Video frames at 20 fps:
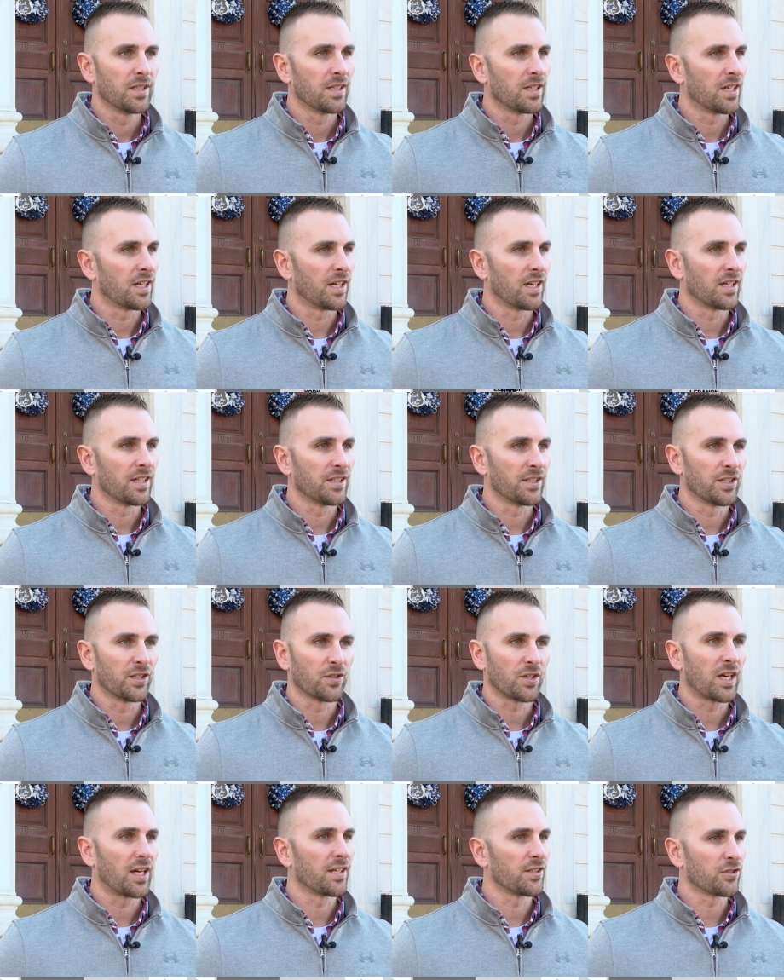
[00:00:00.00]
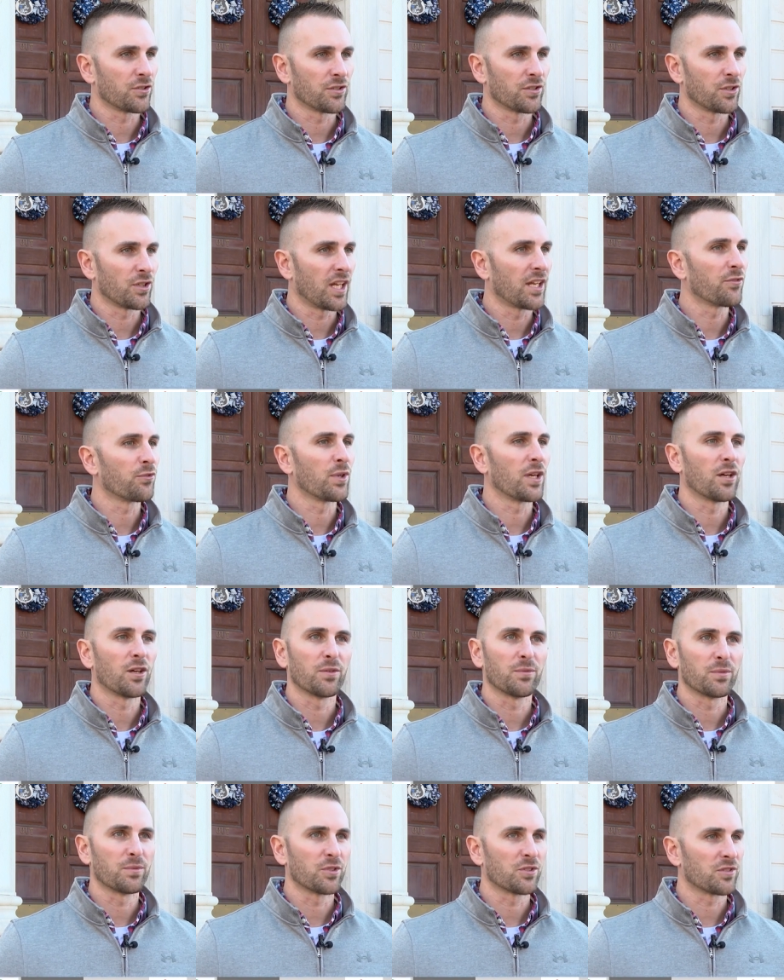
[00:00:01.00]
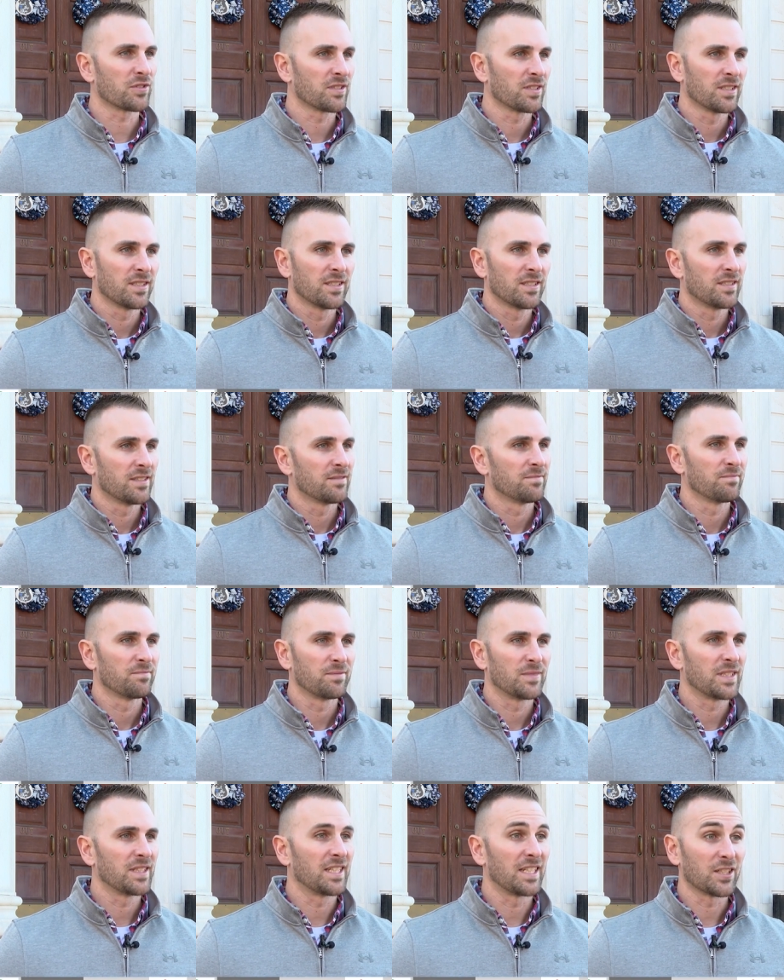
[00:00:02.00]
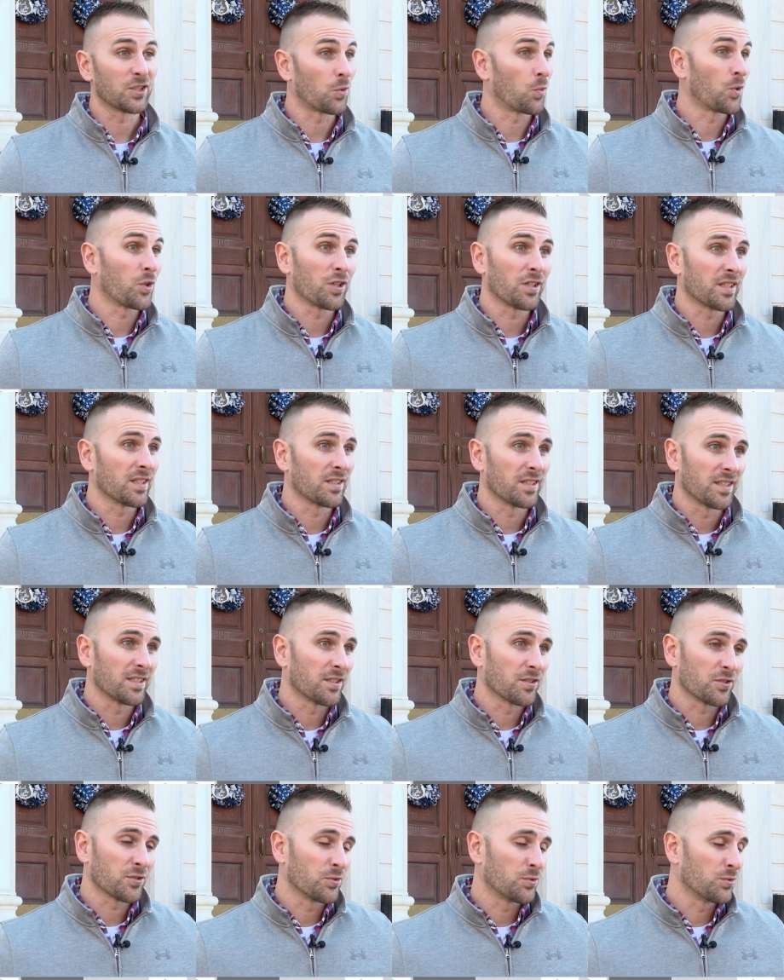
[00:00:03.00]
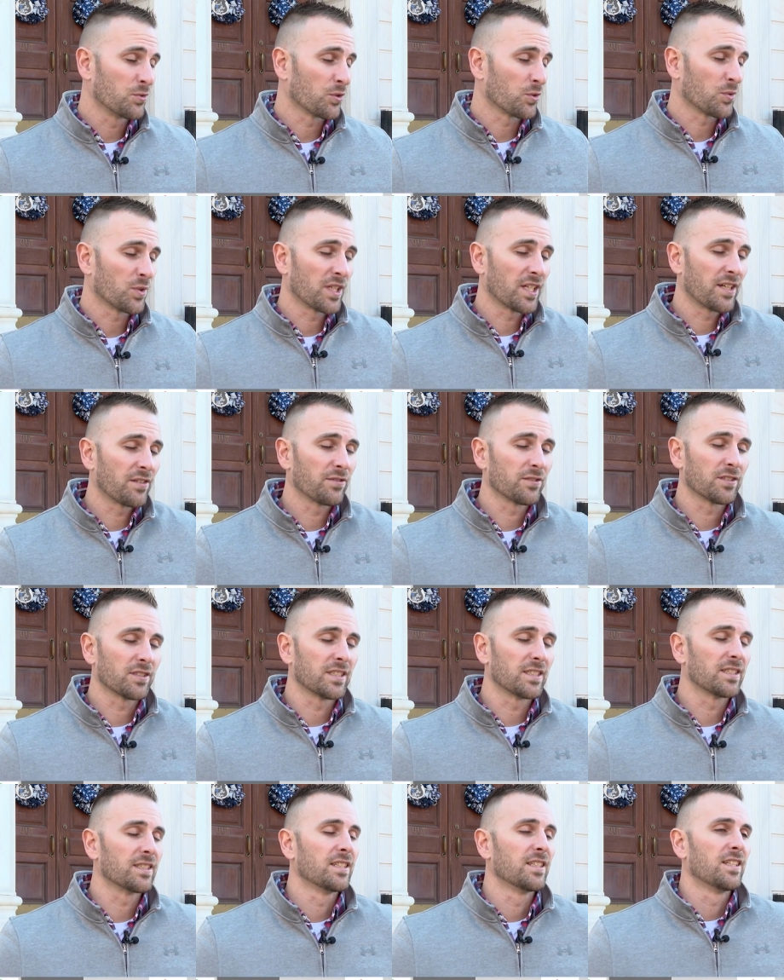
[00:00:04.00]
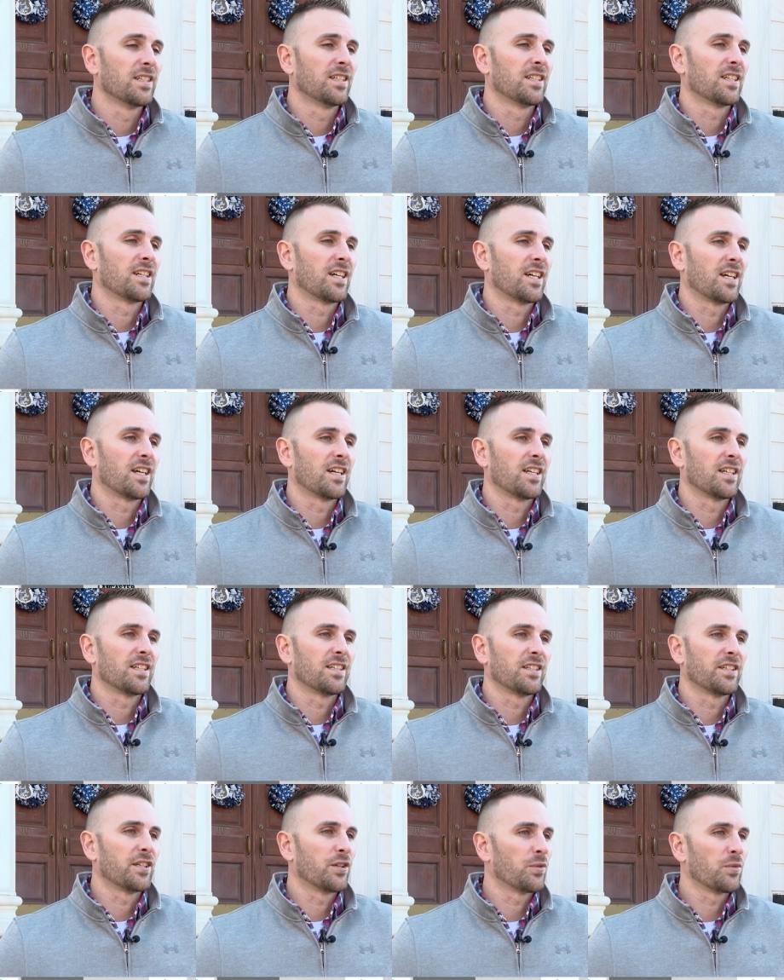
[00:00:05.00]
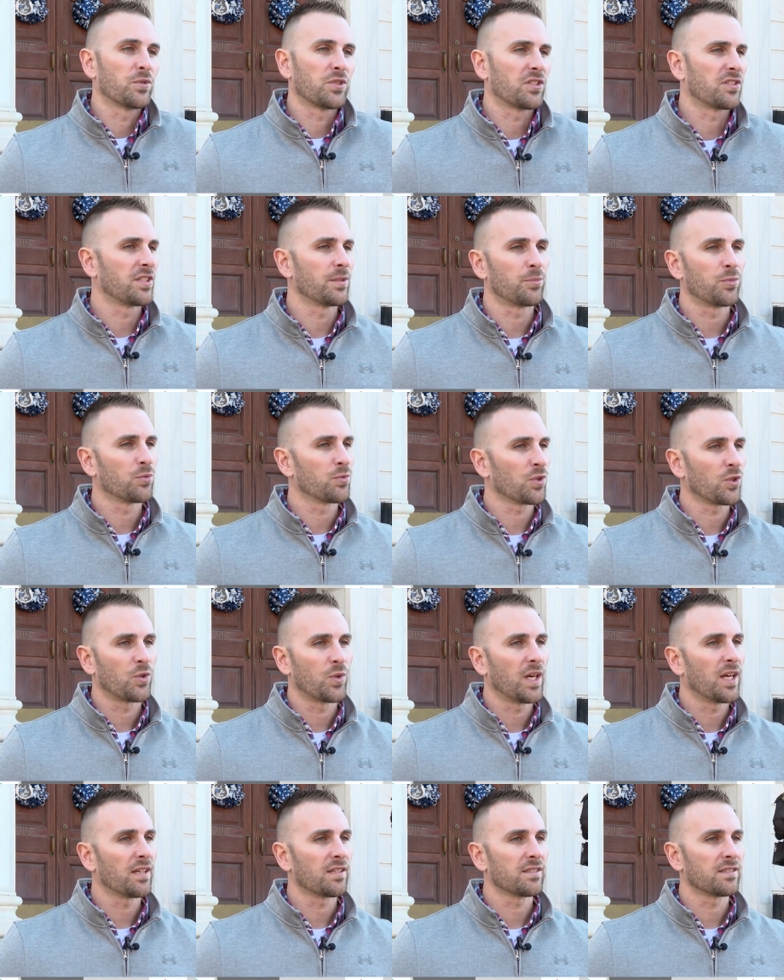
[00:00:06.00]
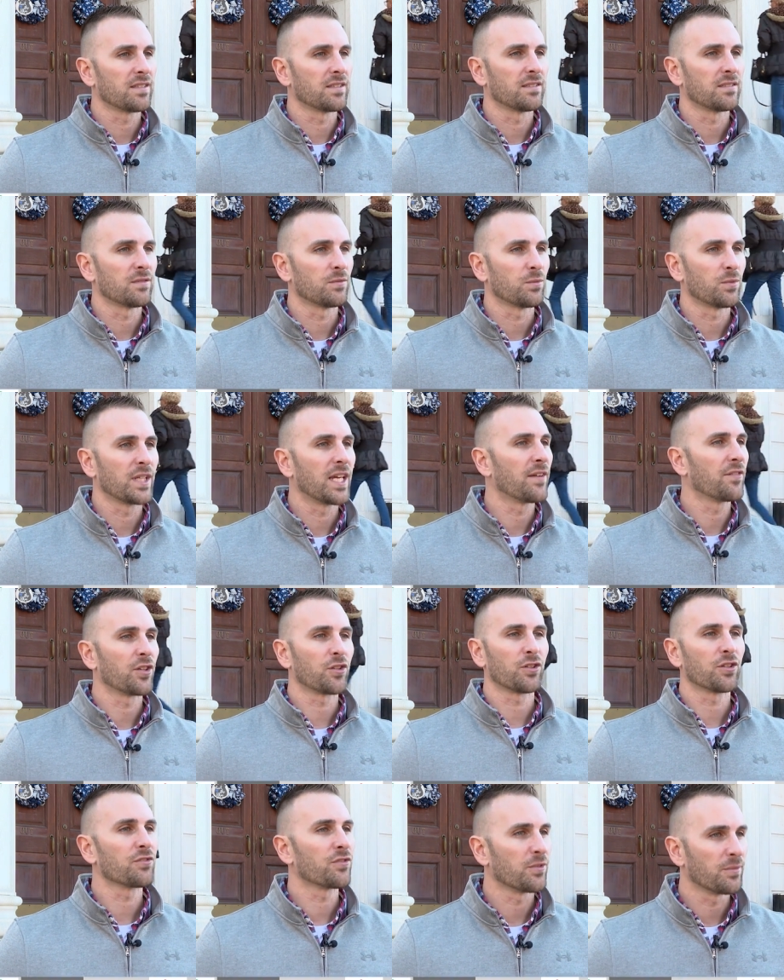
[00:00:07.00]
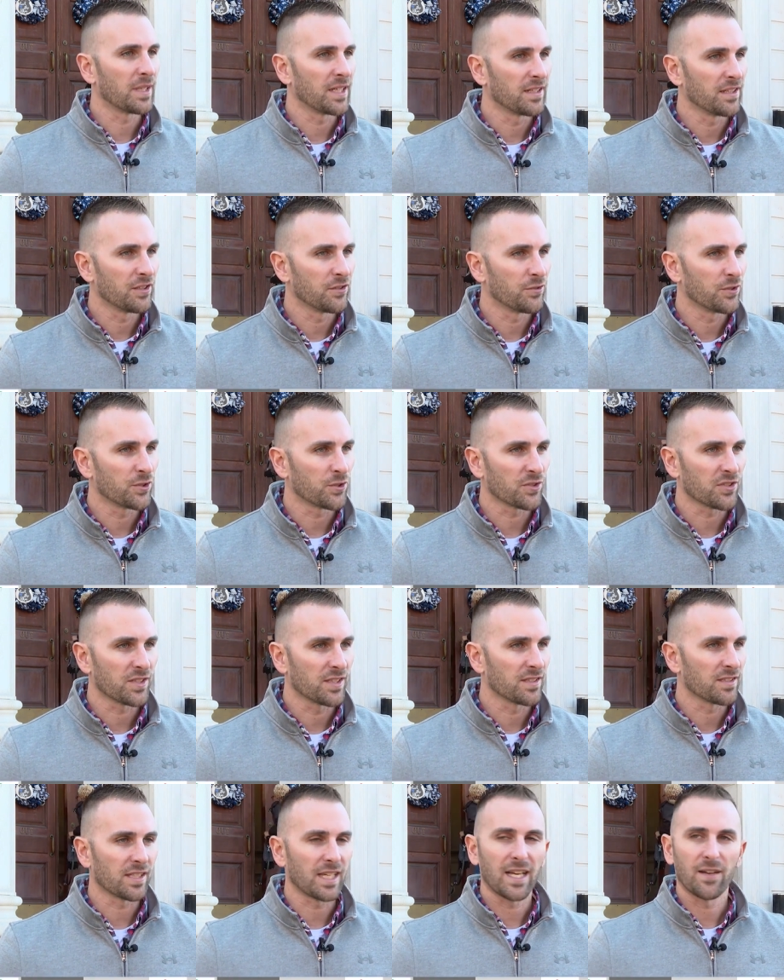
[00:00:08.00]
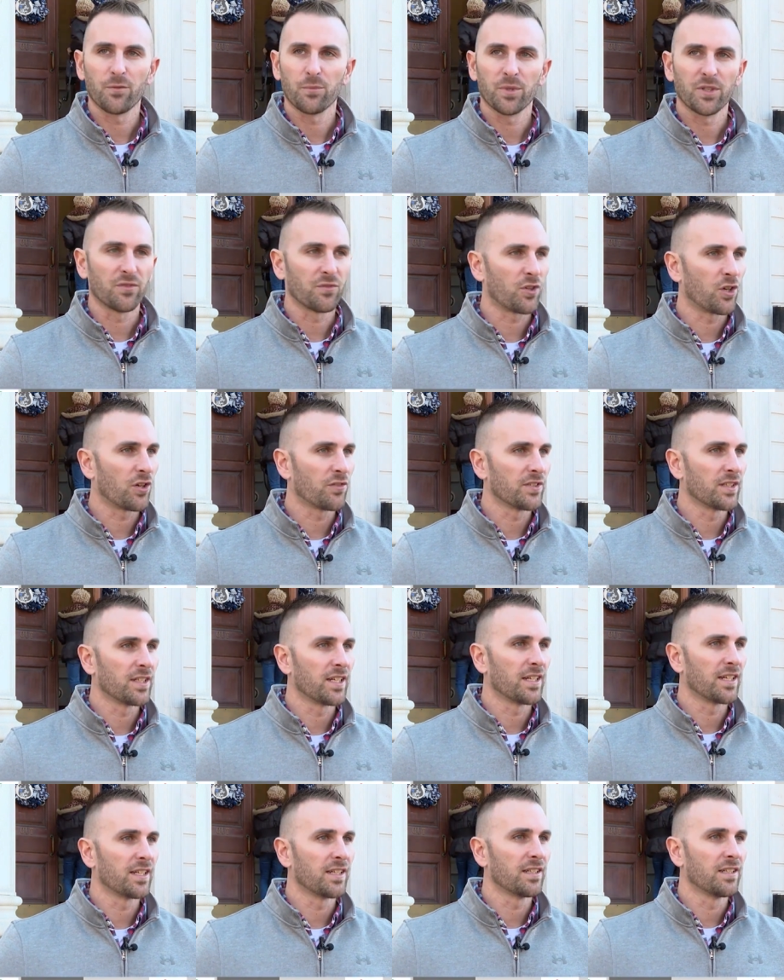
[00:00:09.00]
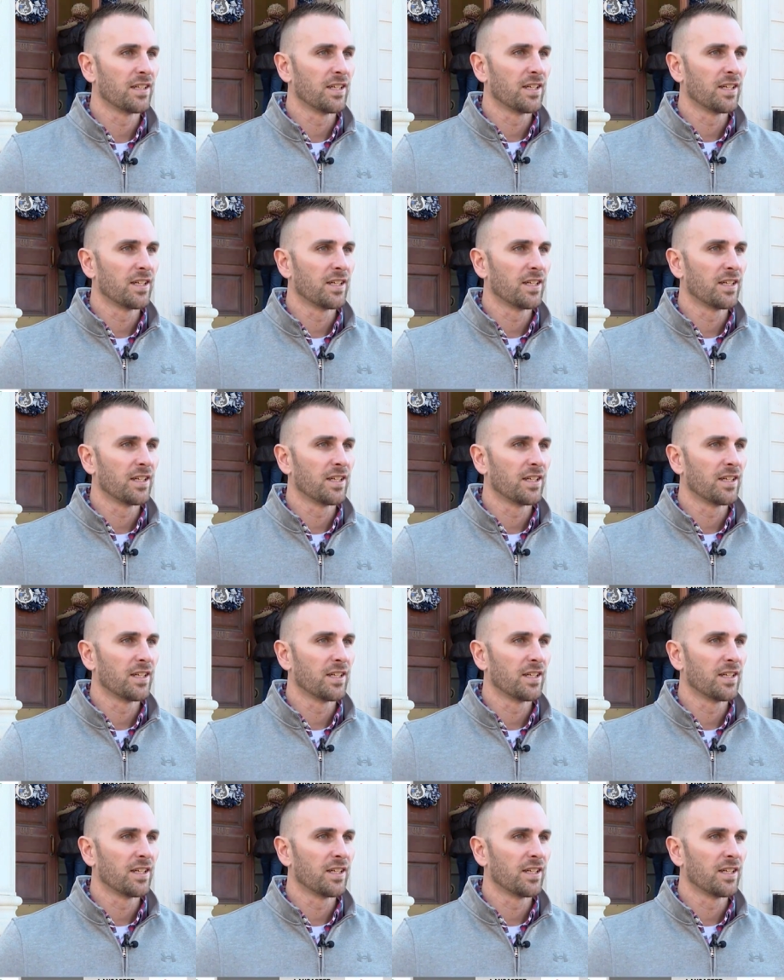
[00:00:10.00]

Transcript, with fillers: uh, you know, kind of turn their life around, just get to work and get to school or whatever. And, uh, you know, it was a simple request, and we haven't heard from that individual since. They haven't been involved in any